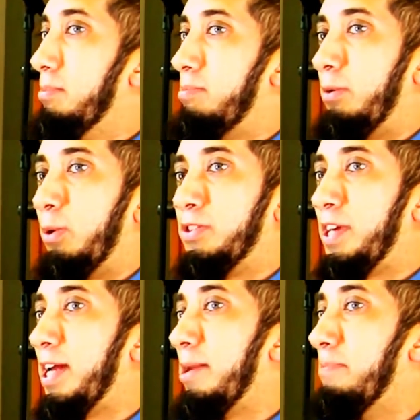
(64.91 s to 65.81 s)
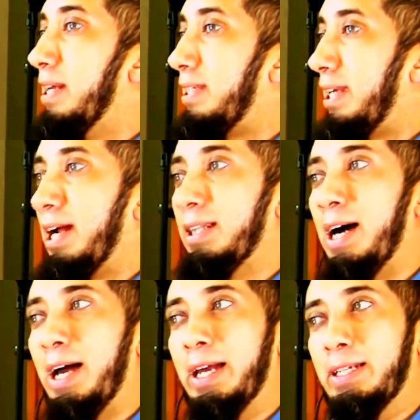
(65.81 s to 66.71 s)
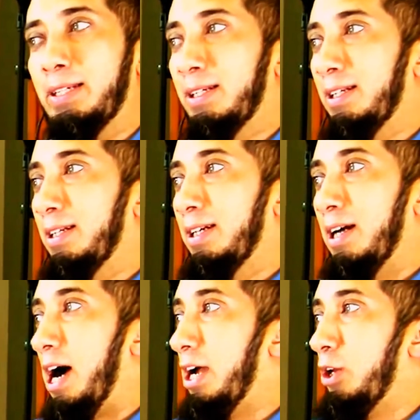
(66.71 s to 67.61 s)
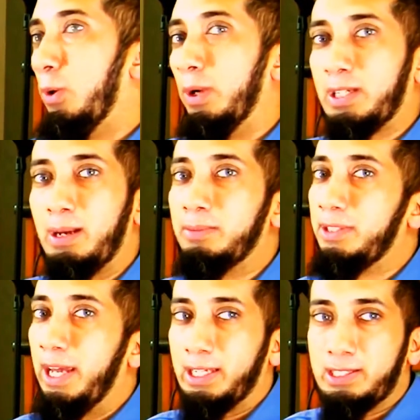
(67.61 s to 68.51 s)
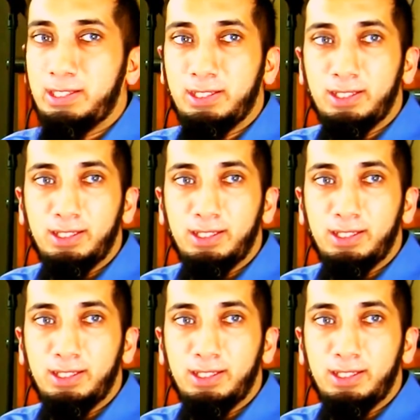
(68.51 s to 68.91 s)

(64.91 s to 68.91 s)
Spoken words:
But once I admit that I lied, I know what comes next.